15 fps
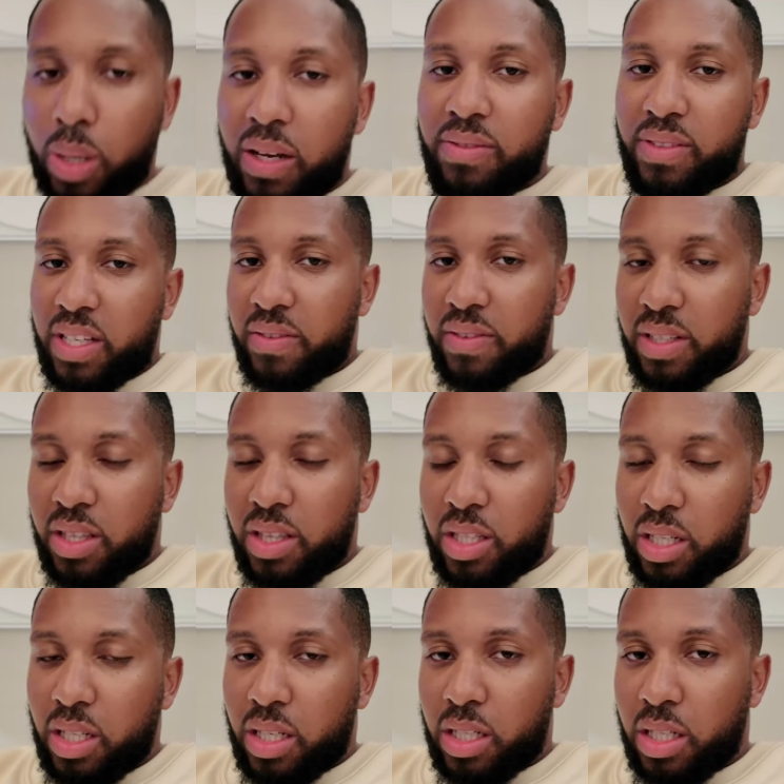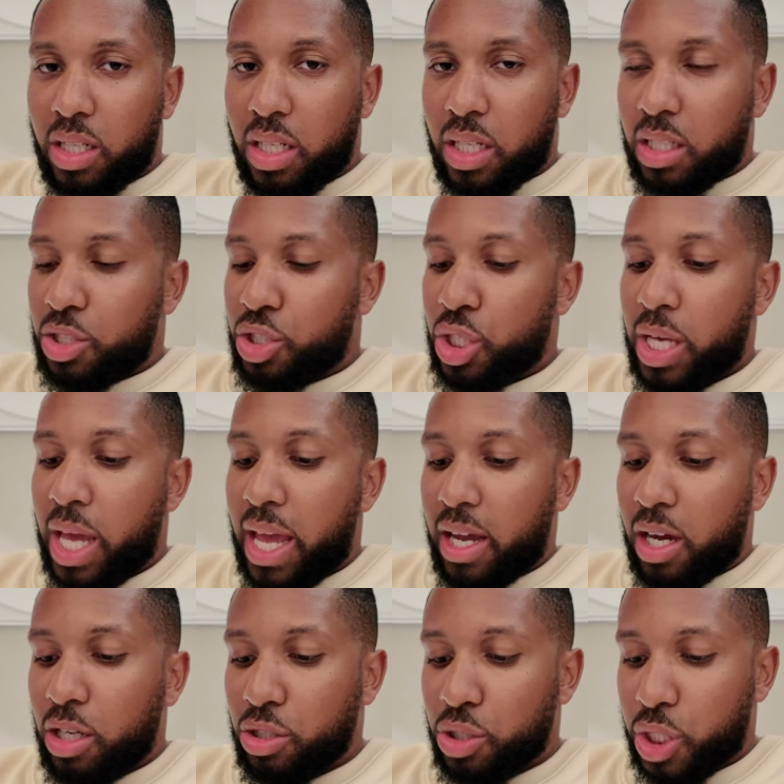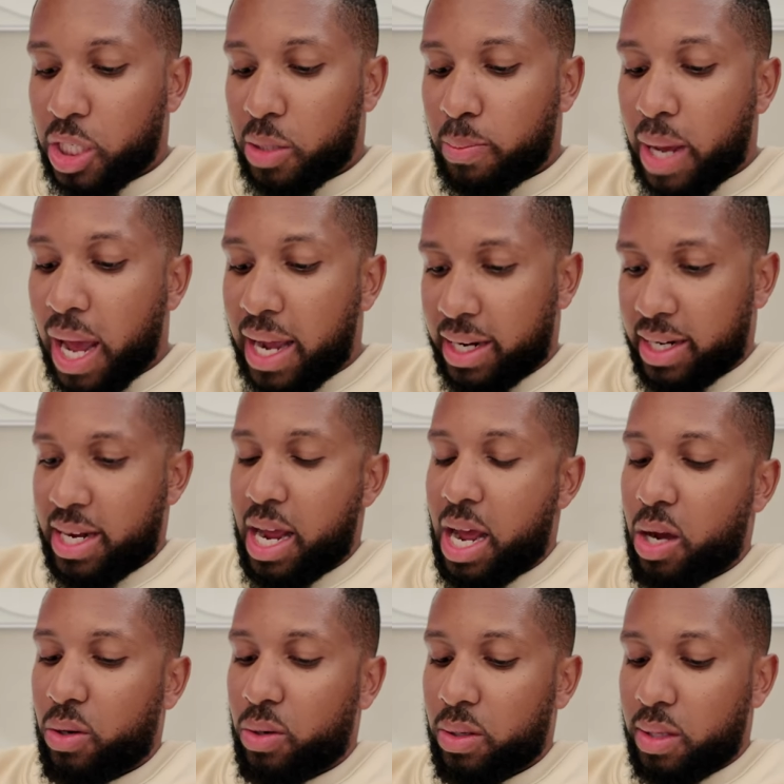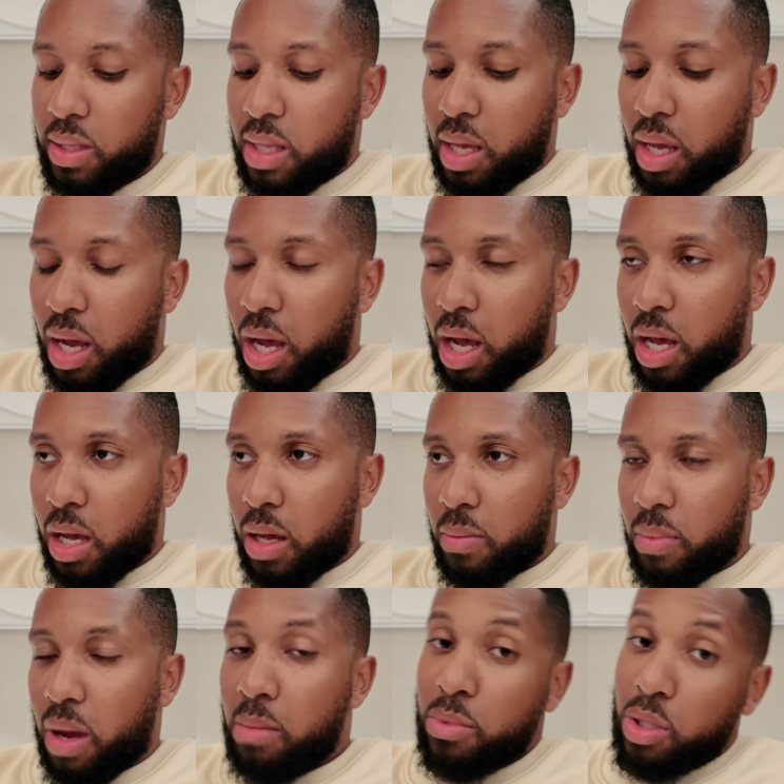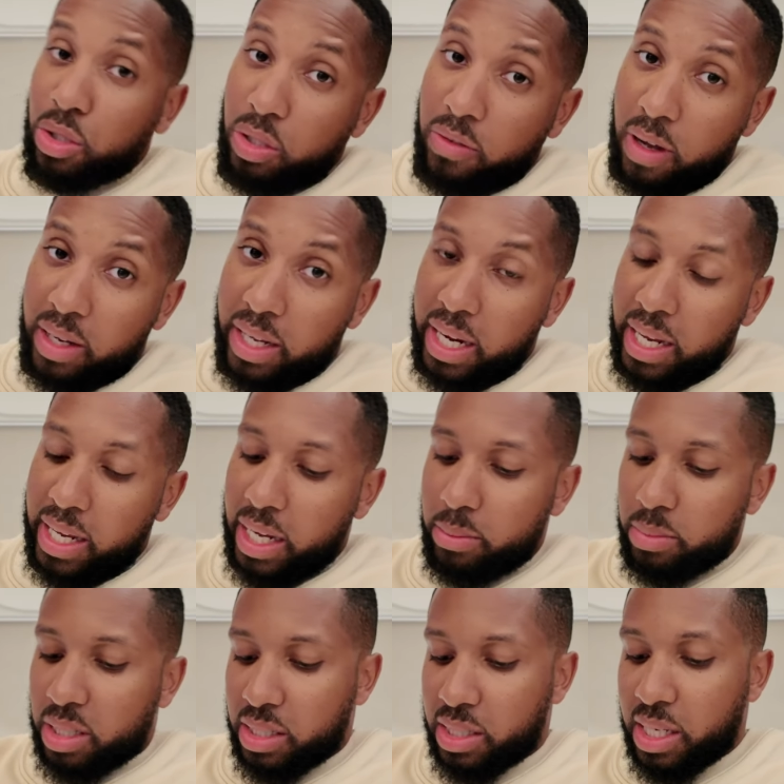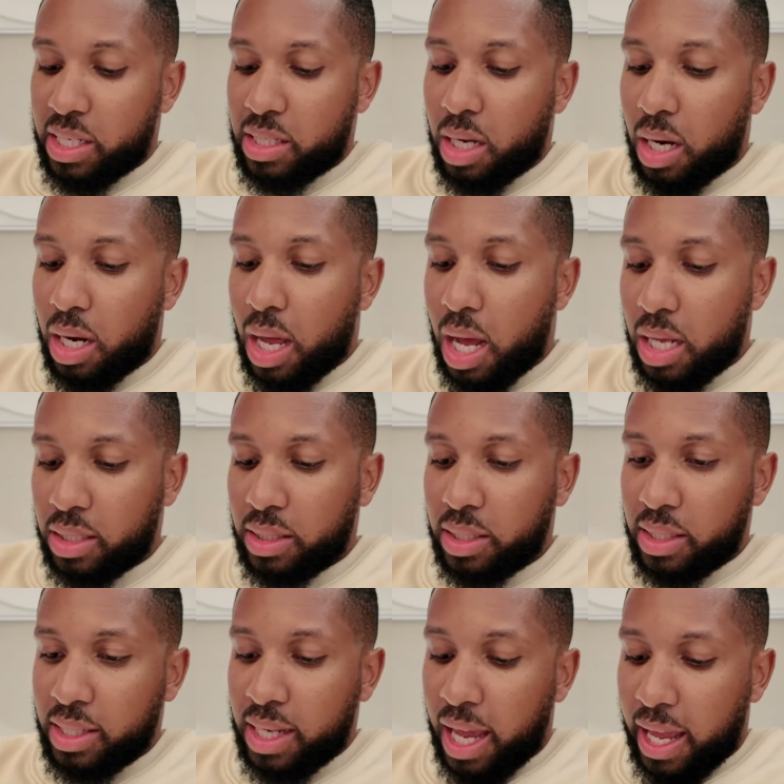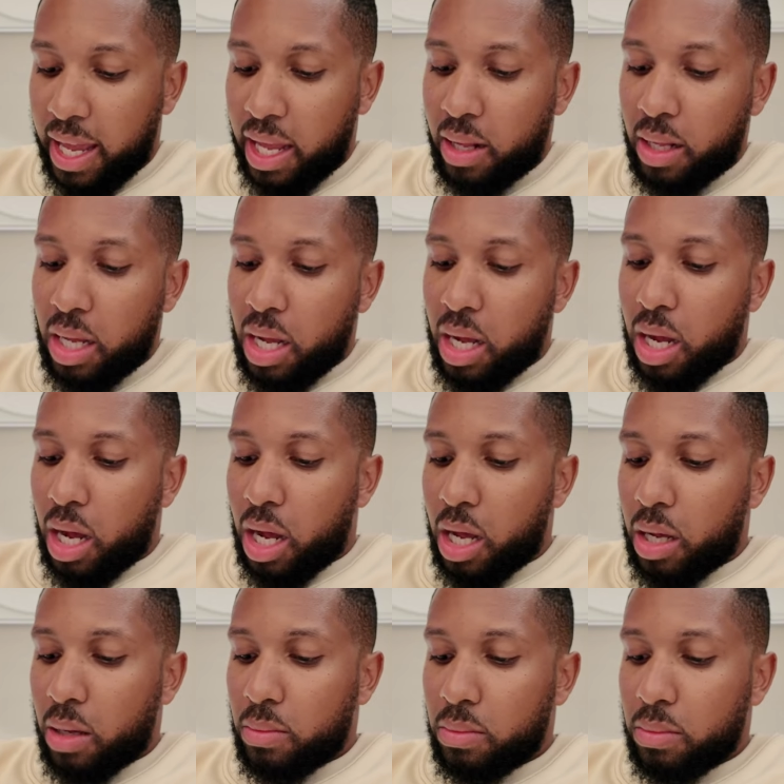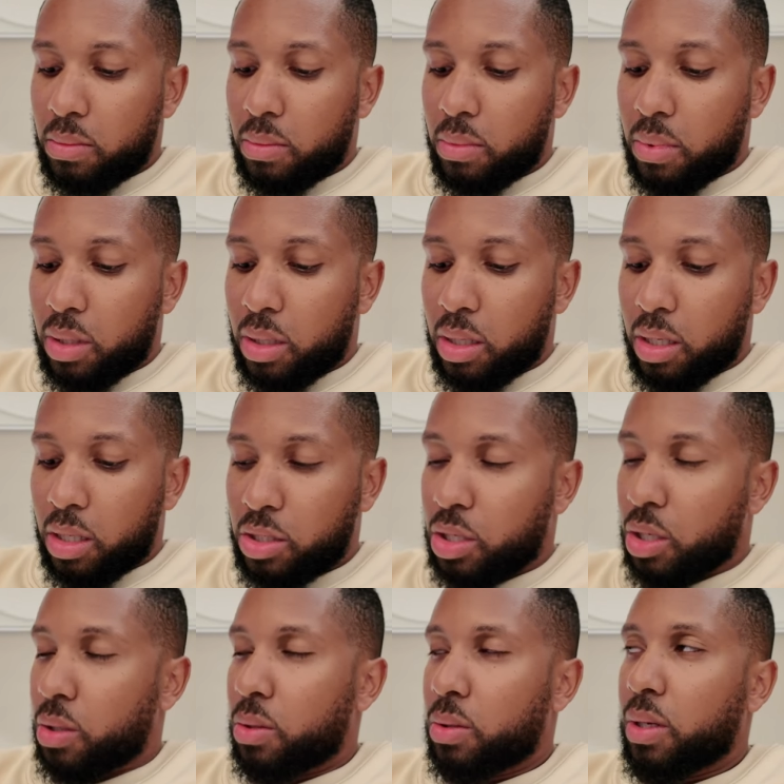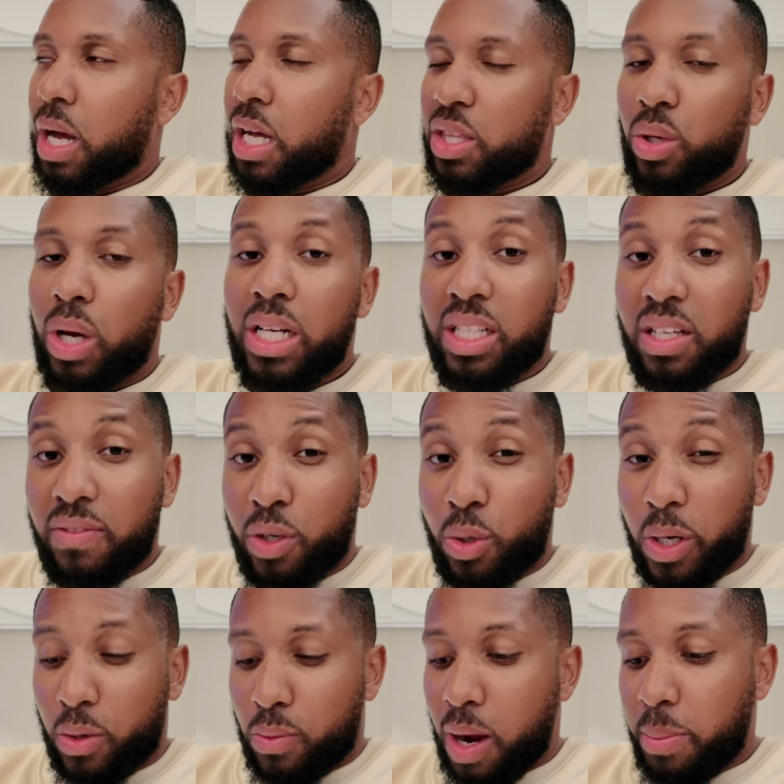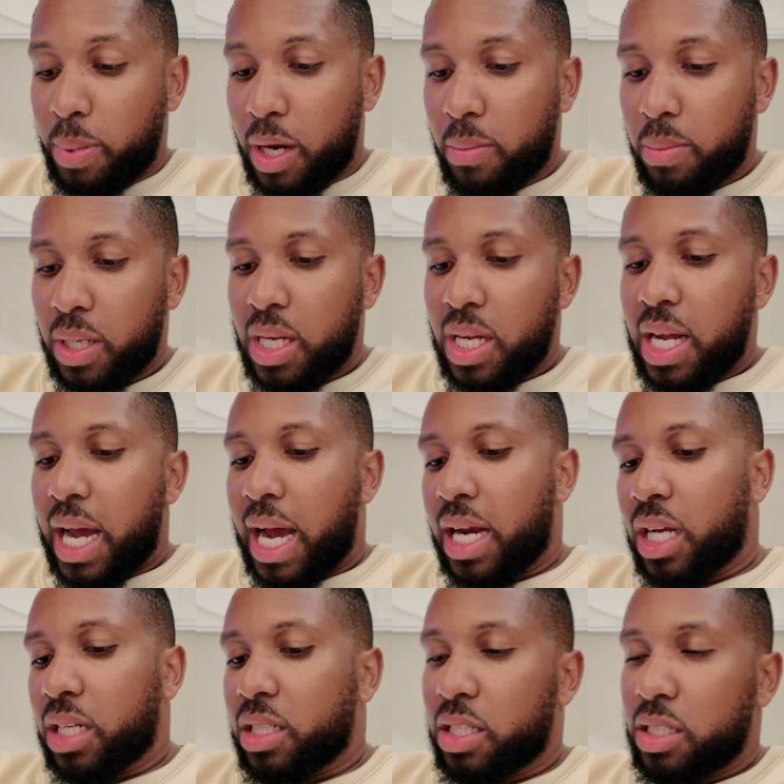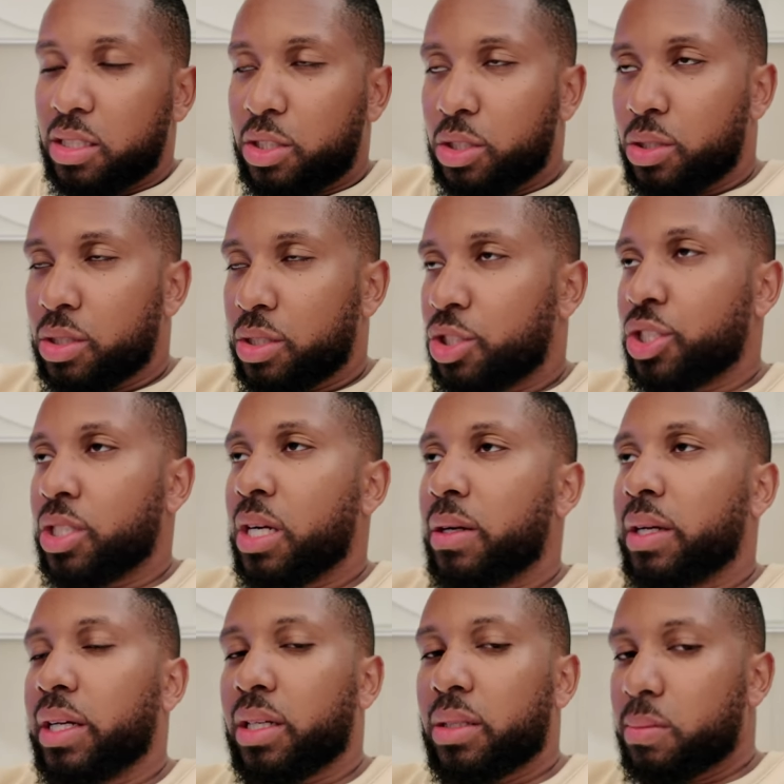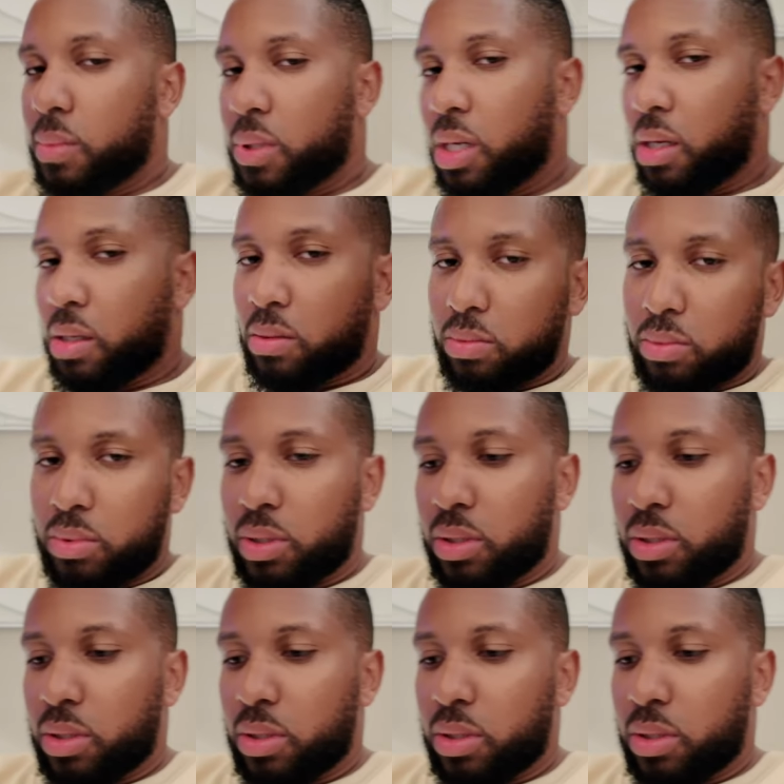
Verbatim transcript: I've given the uh, G800 back now. Um, I'm not sure if I'll get it again because it is our last day. Um, so I thought I'd give a quick wrap up and I could do the generic, oh,